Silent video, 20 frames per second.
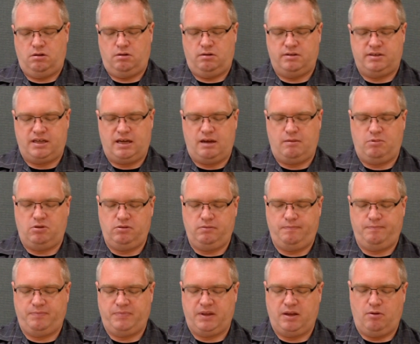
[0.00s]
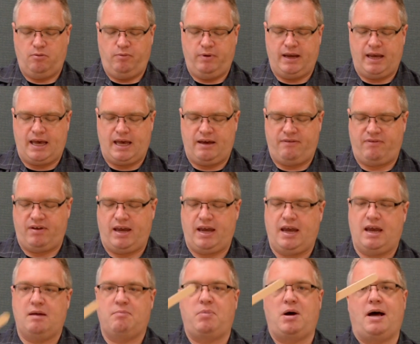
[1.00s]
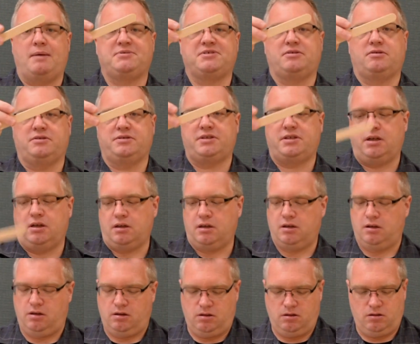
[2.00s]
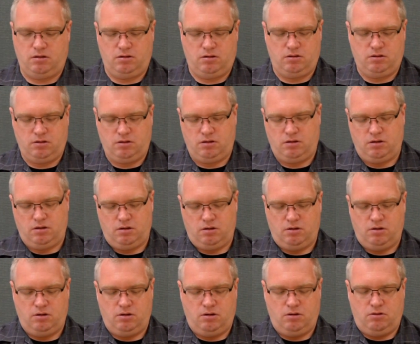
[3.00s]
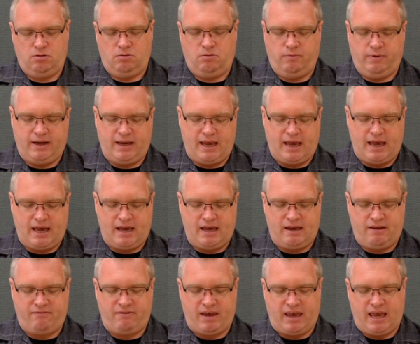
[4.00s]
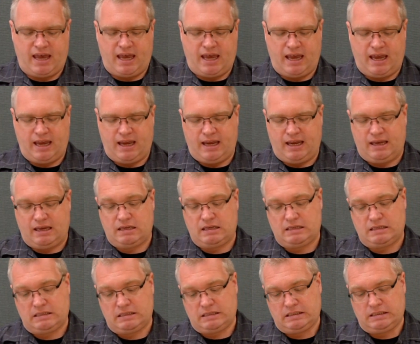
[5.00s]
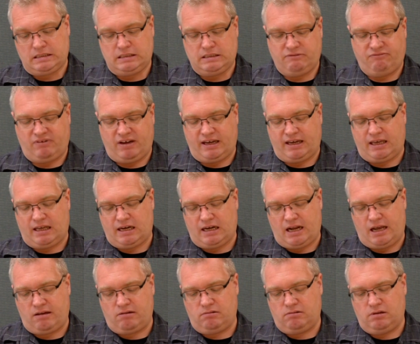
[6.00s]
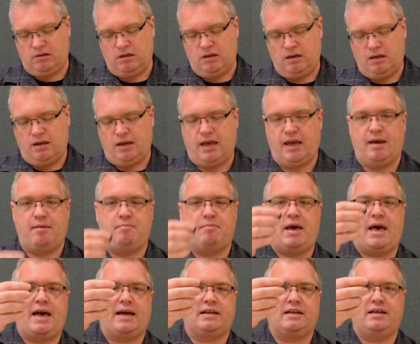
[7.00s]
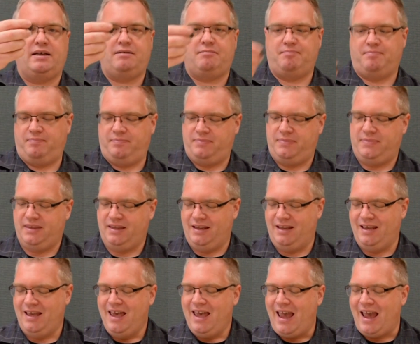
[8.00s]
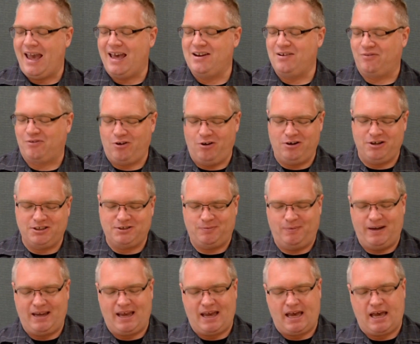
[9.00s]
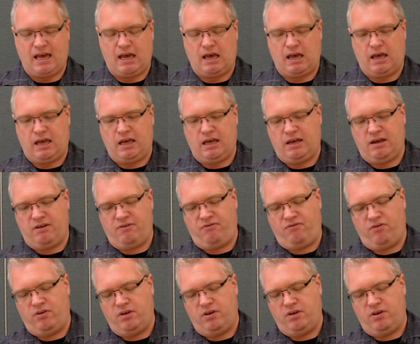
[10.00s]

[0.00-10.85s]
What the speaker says: table. We have a popsicle stick. We have a, if I can get it out, a magnet. And of course we have